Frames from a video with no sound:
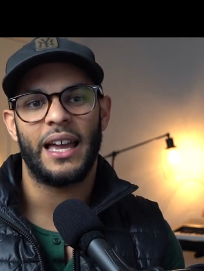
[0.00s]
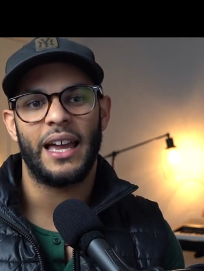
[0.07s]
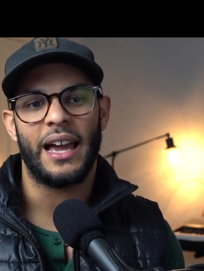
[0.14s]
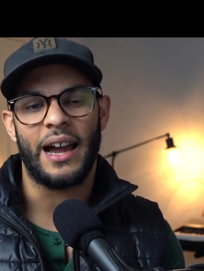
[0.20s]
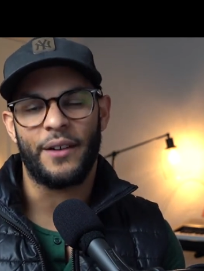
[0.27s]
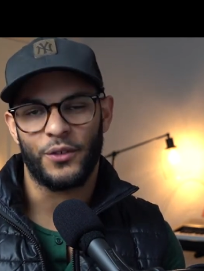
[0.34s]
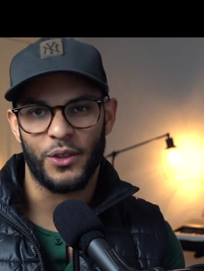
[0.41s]

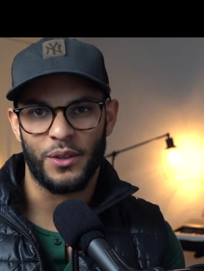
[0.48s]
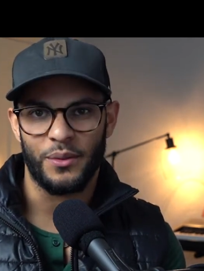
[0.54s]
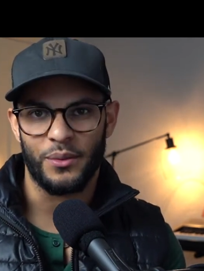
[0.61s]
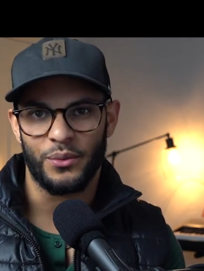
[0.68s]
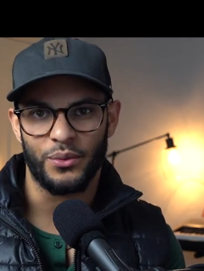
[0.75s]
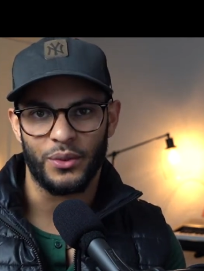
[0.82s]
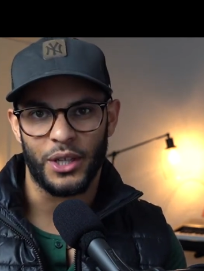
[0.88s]
after
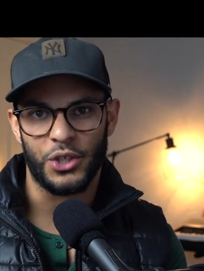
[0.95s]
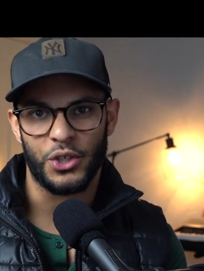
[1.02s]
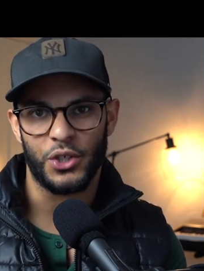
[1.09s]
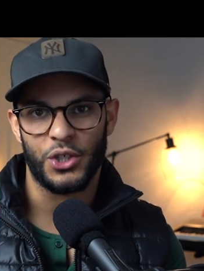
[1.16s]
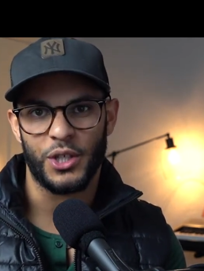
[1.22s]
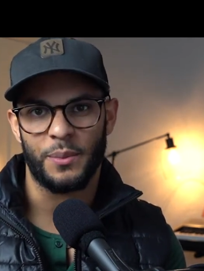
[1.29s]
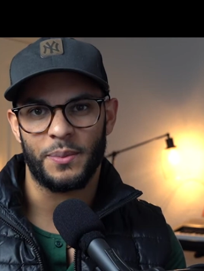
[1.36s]
the
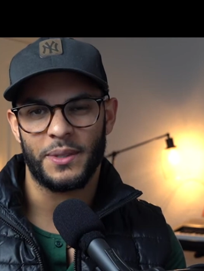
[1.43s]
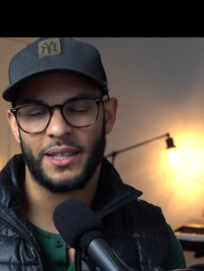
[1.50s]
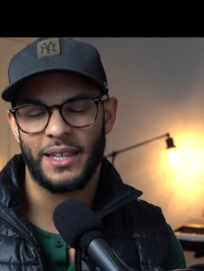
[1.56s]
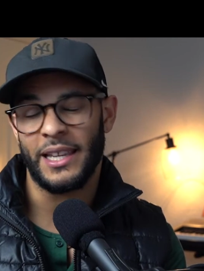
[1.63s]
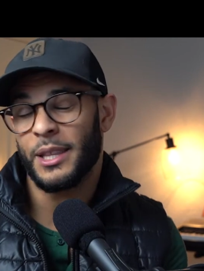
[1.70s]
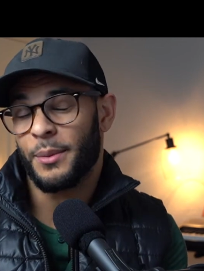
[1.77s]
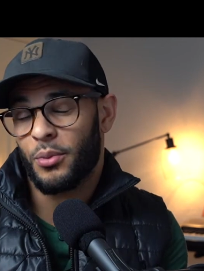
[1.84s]
relationships
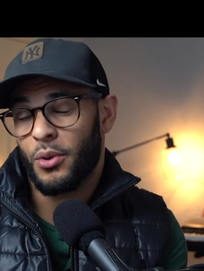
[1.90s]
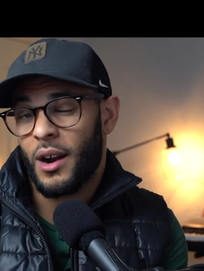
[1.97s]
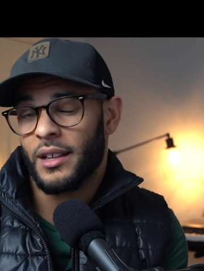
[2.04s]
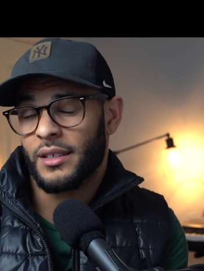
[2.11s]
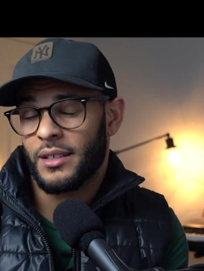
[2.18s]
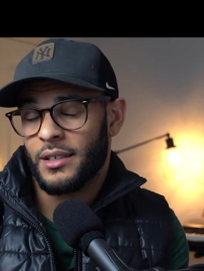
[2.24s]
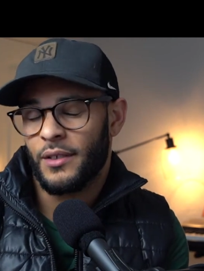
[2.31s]
in the
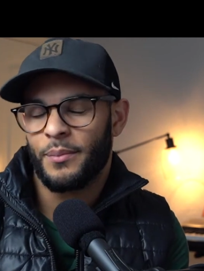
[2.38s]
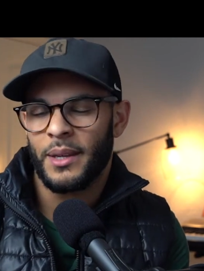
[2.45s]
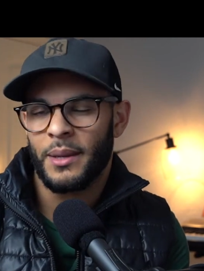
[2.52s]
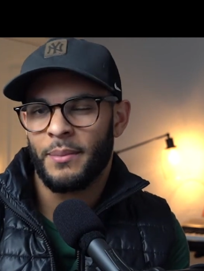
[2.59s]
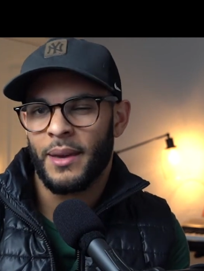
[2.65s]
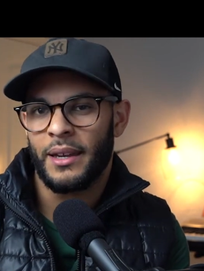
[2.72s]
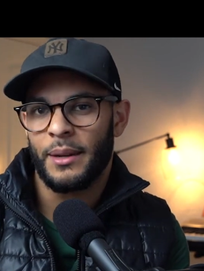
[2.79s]
process of
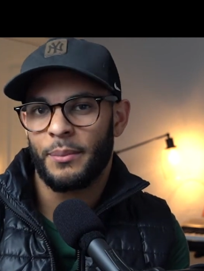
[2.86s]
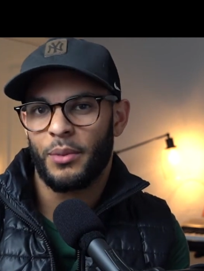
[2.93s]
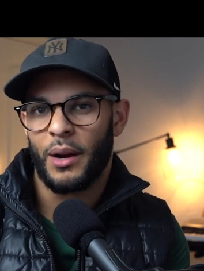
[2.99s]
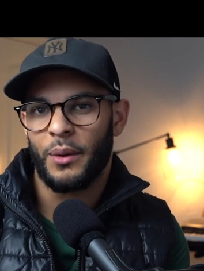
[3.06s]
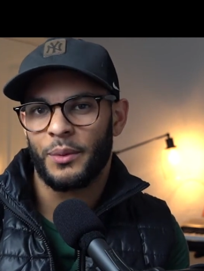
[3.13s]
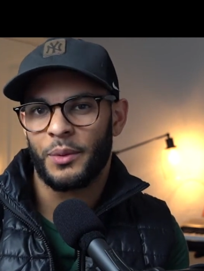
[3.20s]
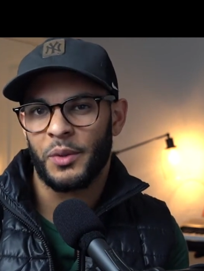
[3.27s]
being mended
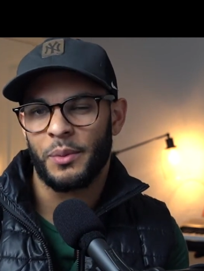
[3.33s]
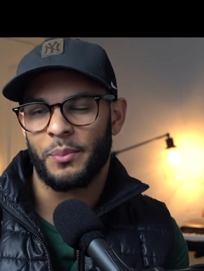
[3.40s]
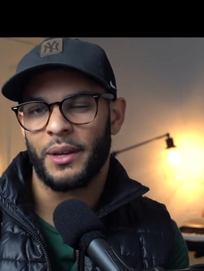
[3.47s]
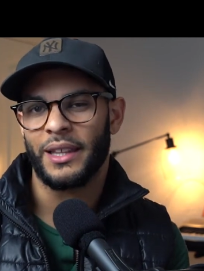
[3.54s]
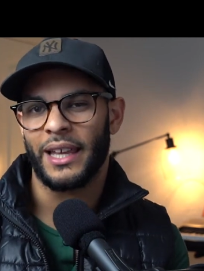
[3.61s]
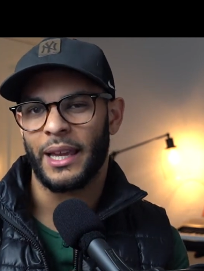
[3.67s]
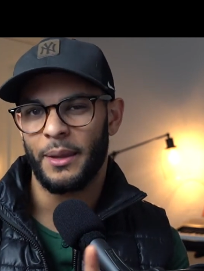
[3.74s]
probably
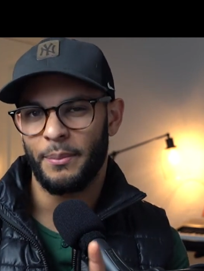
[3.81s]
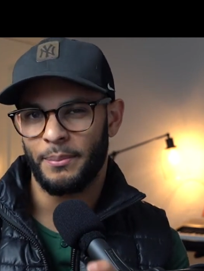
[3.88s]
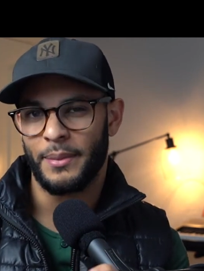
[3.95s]
but like